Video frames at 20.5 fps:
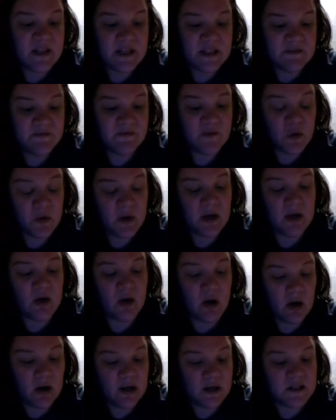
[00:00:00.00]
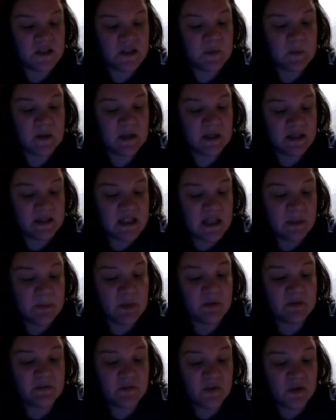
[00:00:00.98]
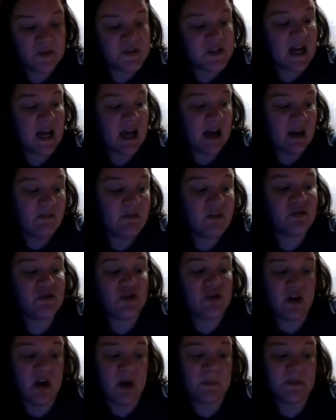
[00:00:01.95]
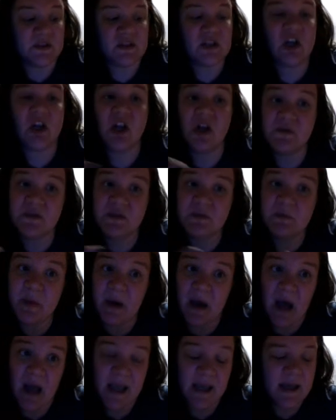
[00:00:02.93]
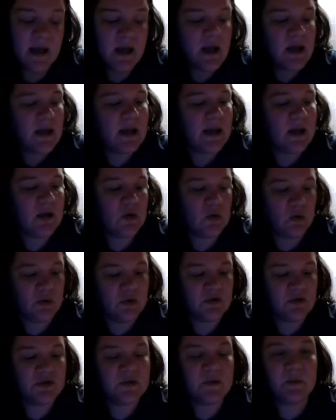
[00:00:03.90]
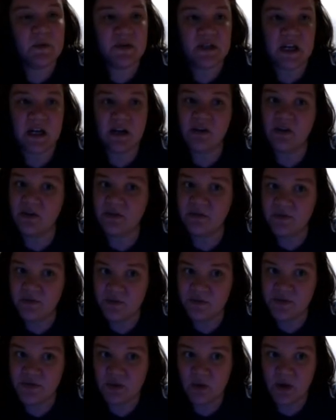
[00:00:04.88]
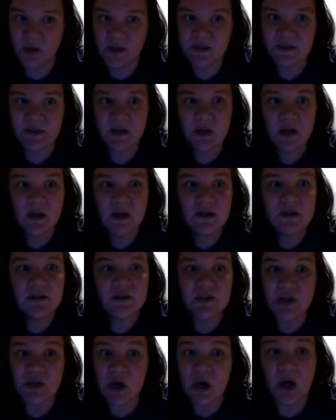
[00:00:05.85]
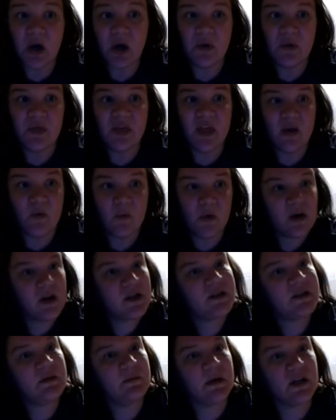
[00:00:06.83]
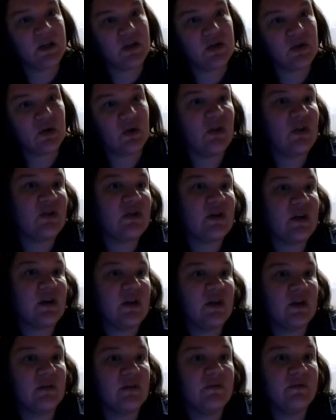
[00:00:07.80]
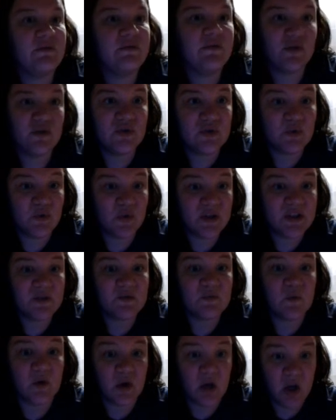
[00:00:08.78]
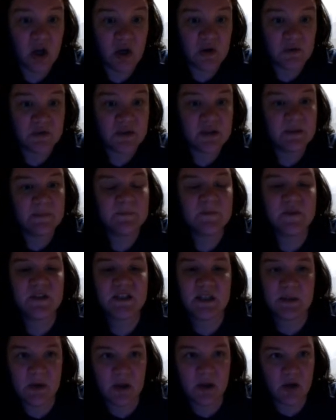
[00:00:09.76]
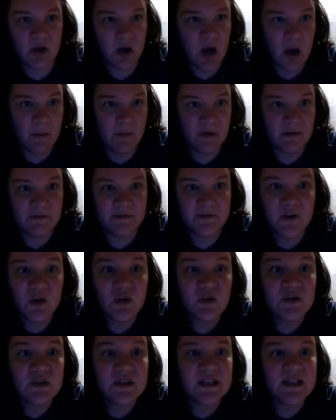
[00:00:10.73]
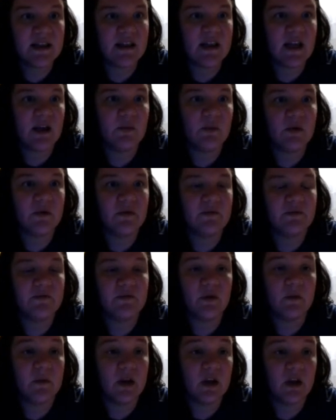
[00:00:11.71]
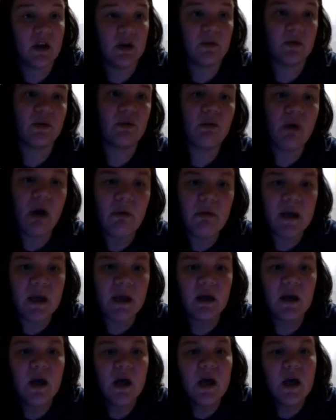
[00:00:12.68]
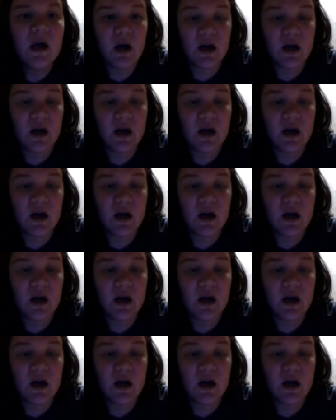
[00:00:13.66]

these floating gardens, because they preferred to have their chinampas close by in order to protect their food source. So they wanted to make sure that their food source were close. Some of their common foods that they were familiar with growing